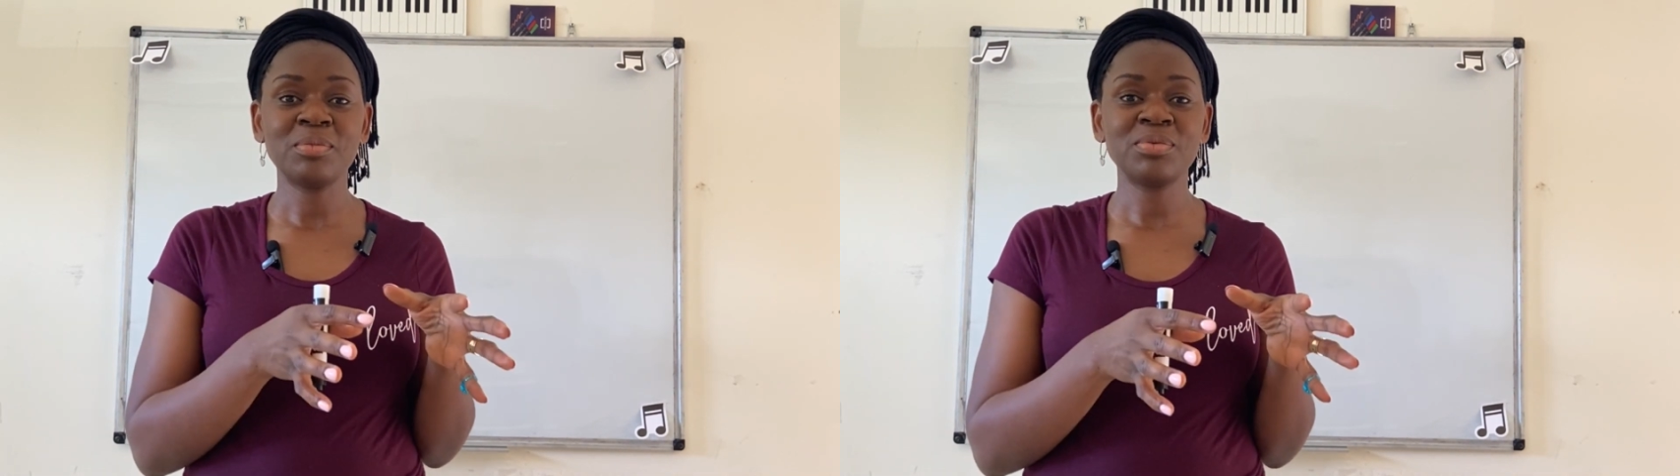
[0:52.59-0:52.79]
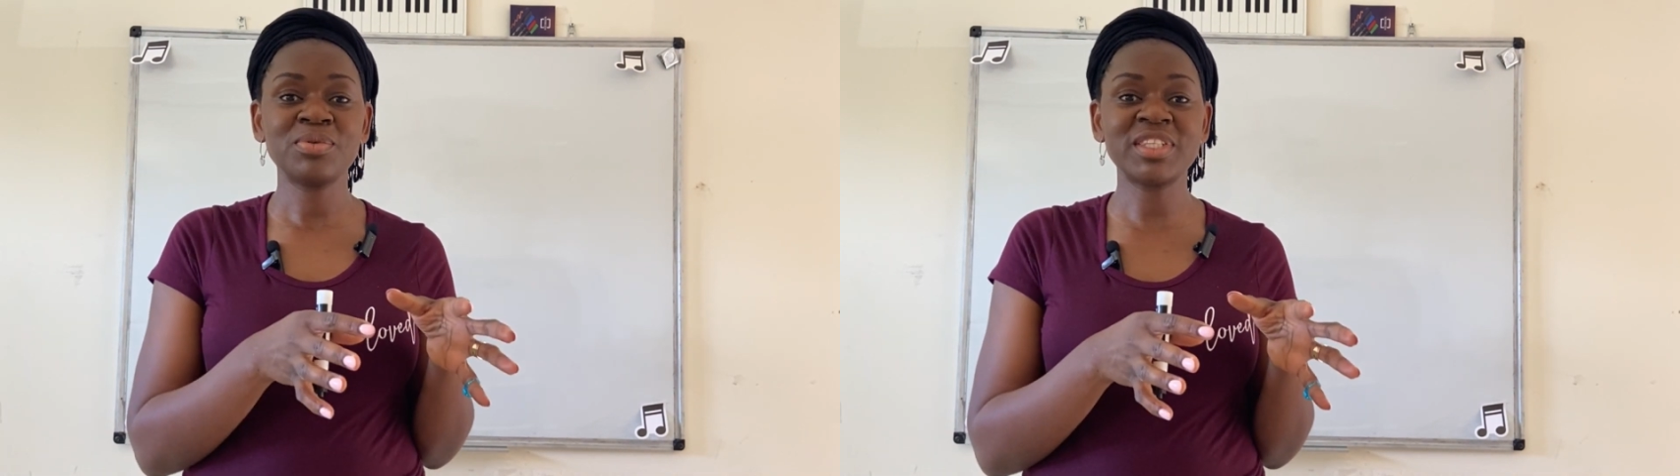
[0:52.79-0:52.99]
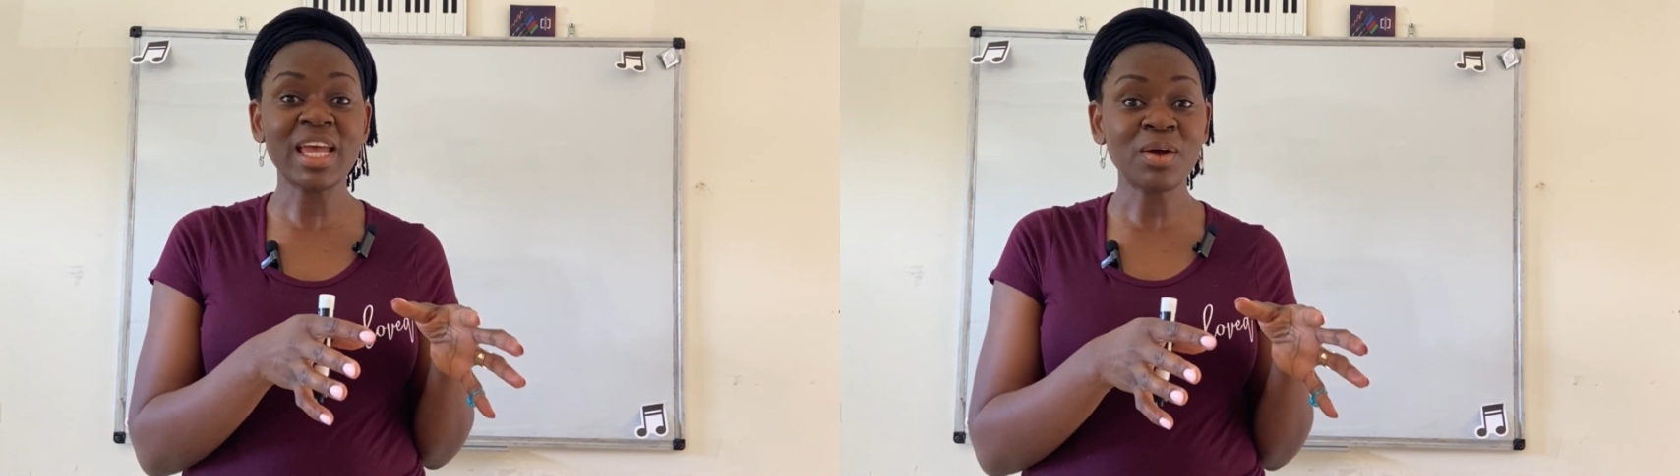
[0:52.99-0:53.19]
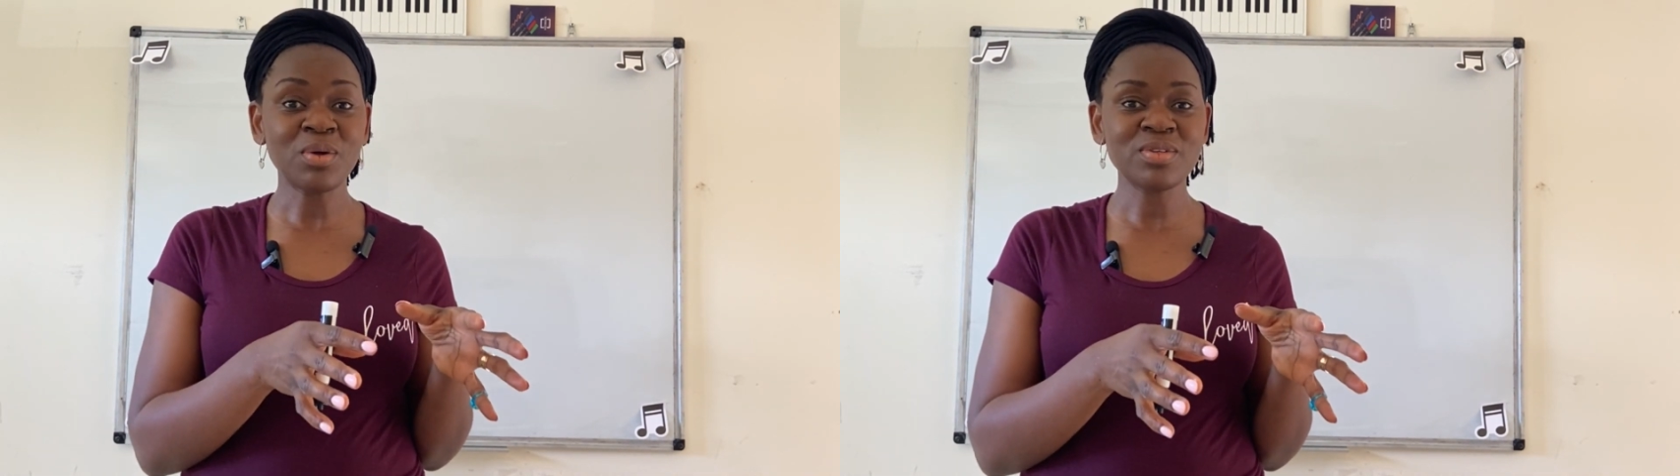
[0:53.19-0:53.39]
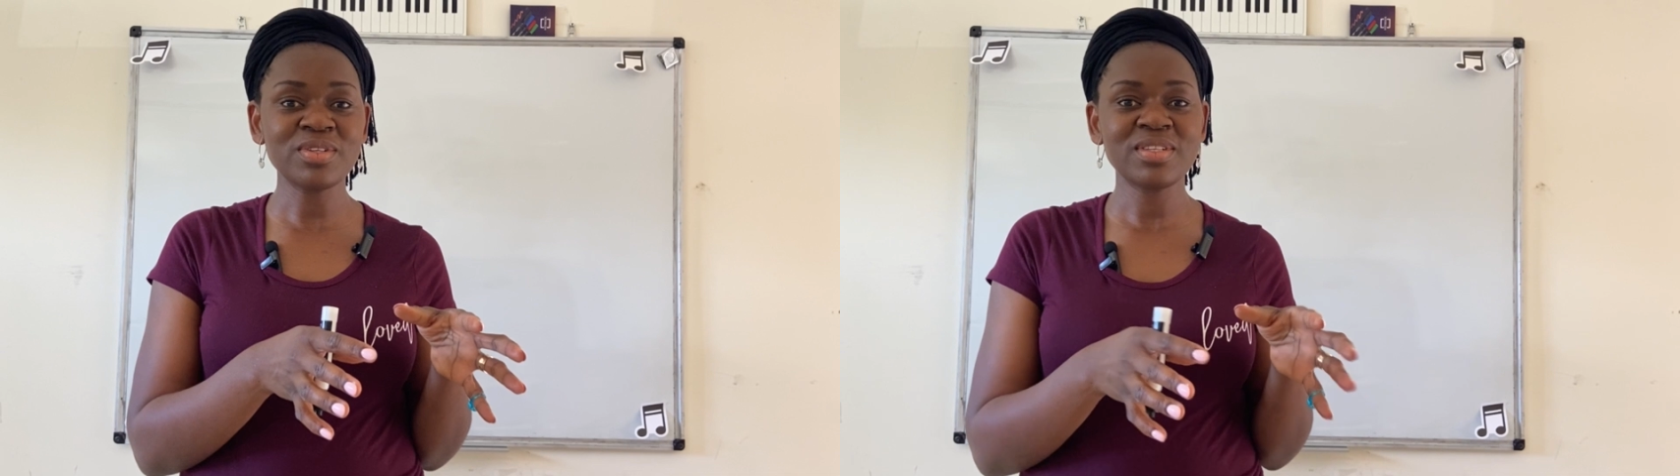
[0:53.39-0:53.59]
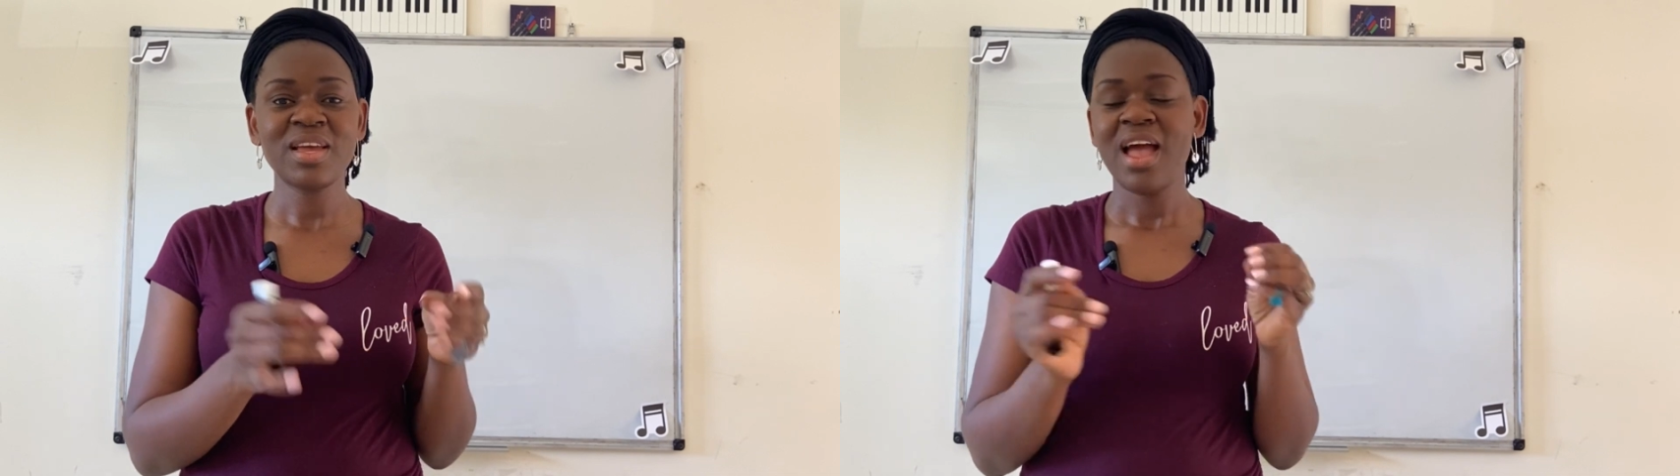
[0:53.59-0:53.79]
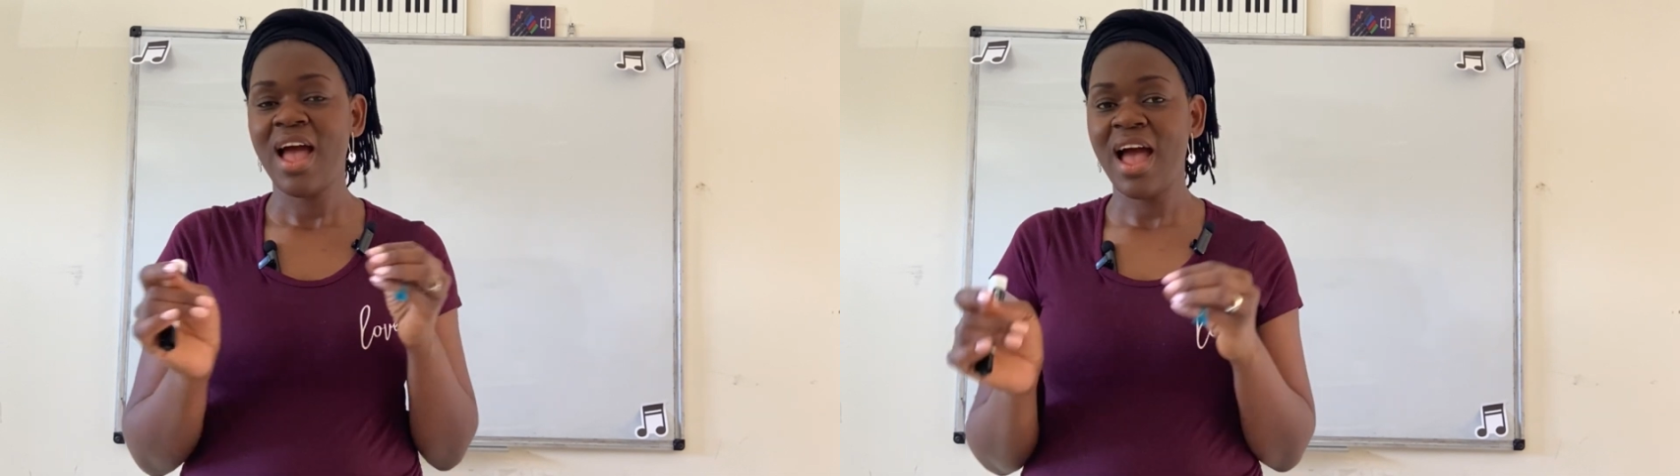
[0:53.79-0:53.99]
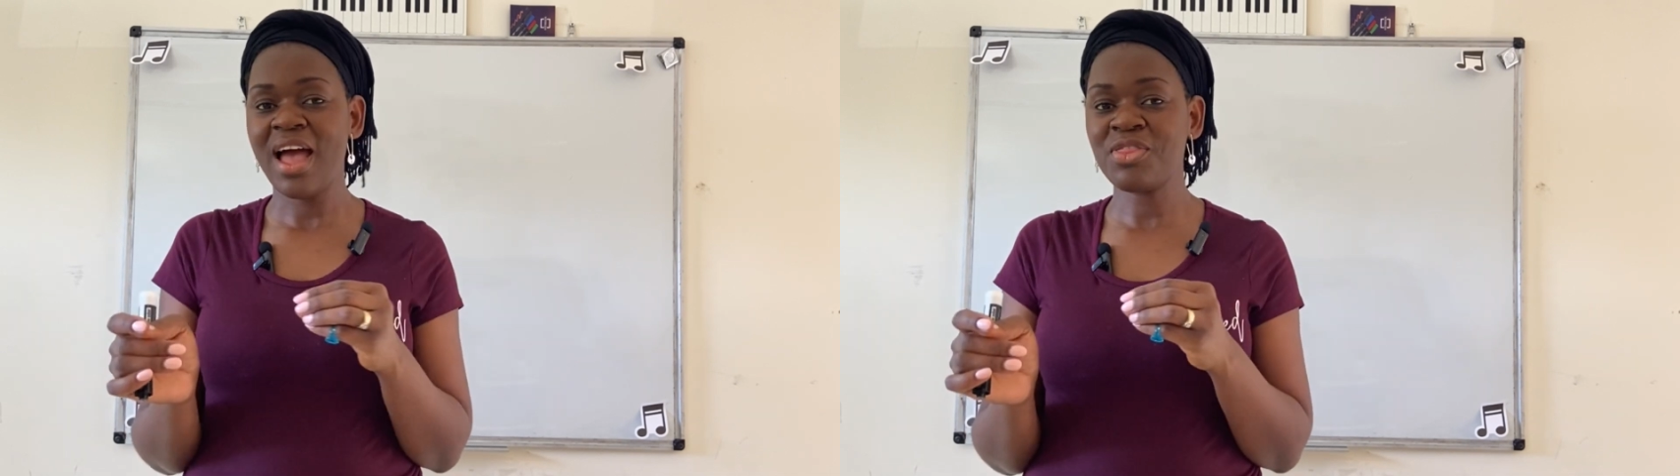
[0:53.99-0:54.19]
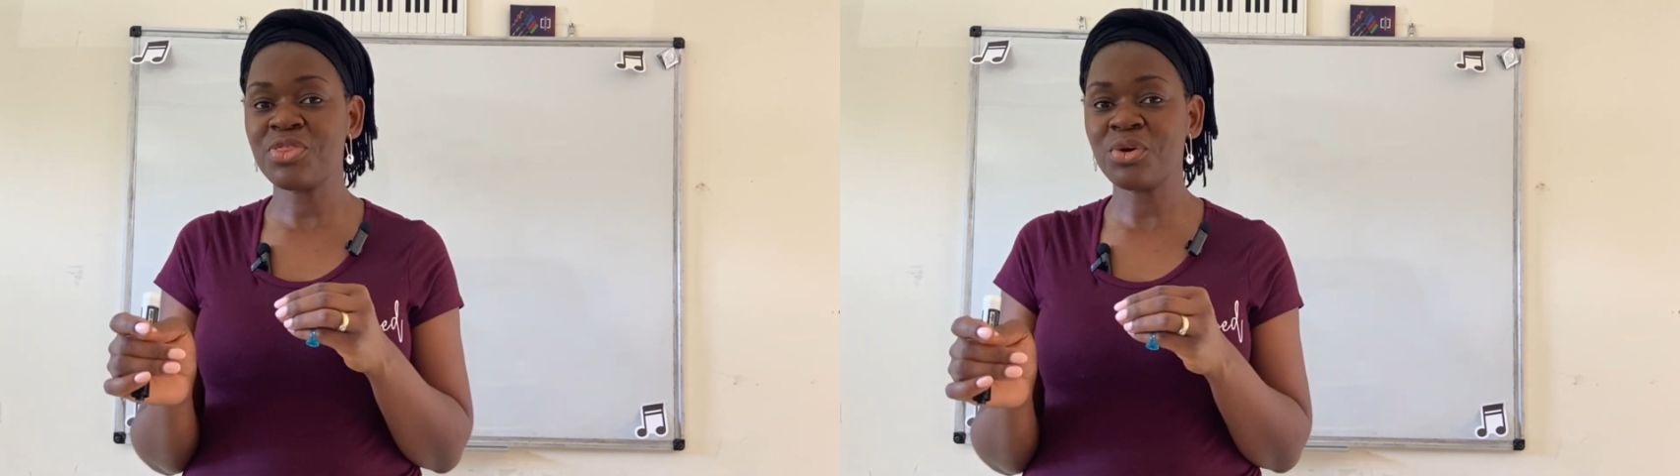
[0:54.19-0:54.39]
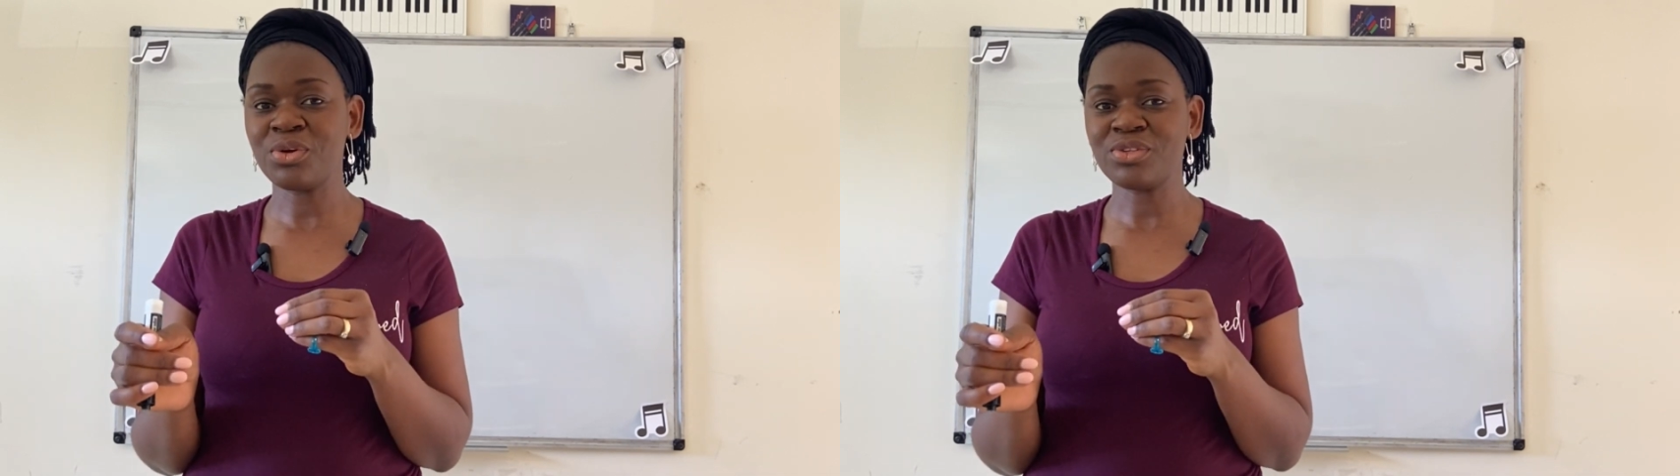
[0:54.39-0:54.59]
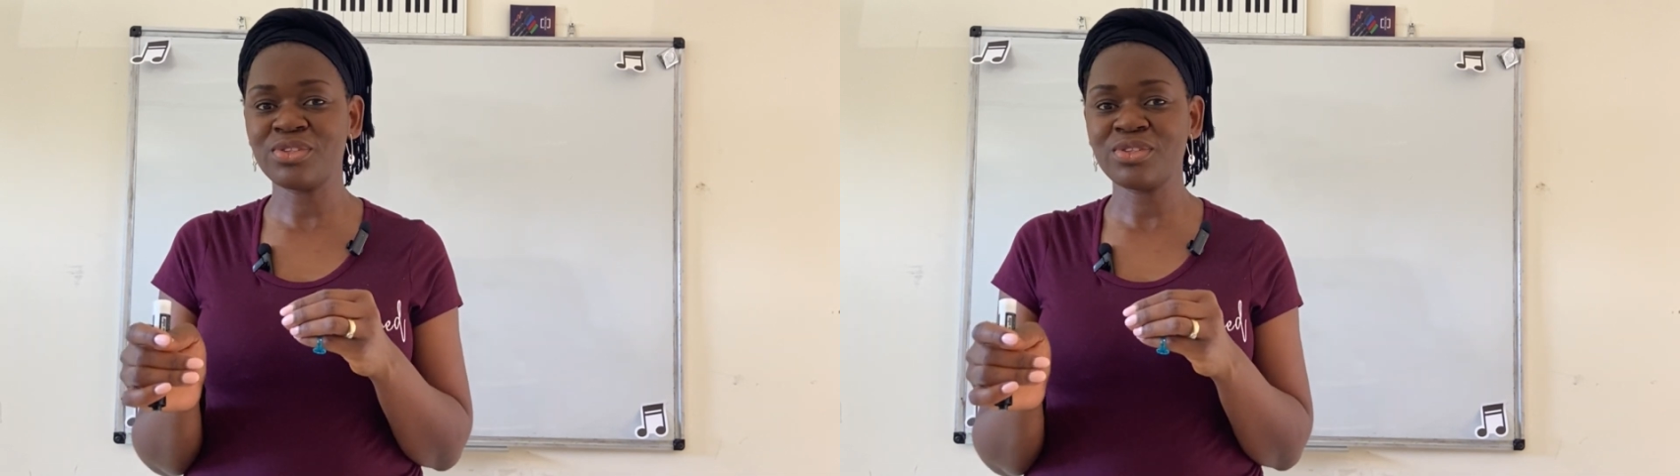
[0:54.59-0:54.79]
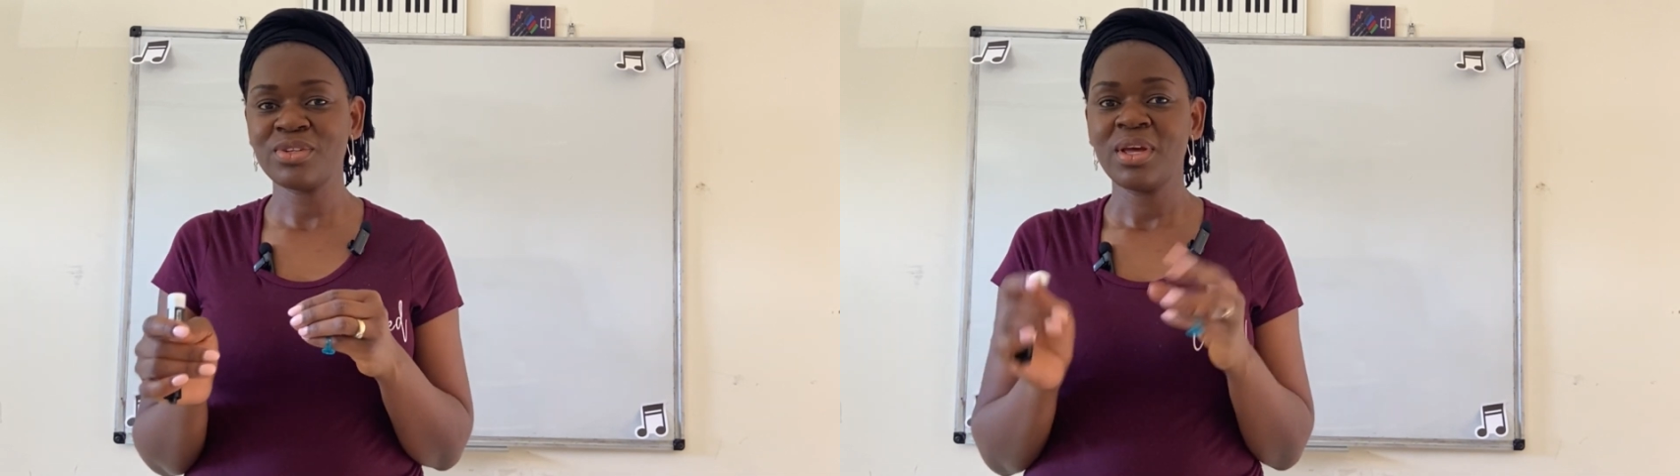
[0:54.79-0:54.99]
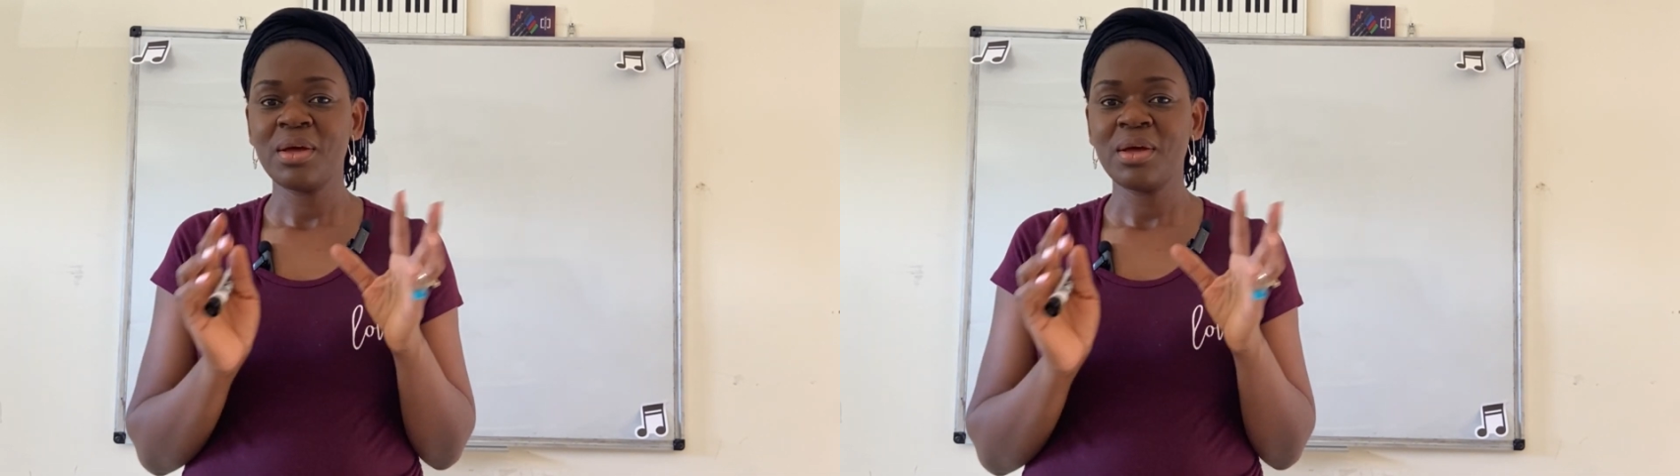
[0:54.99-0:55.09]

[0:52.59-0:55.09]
seconds and thirds,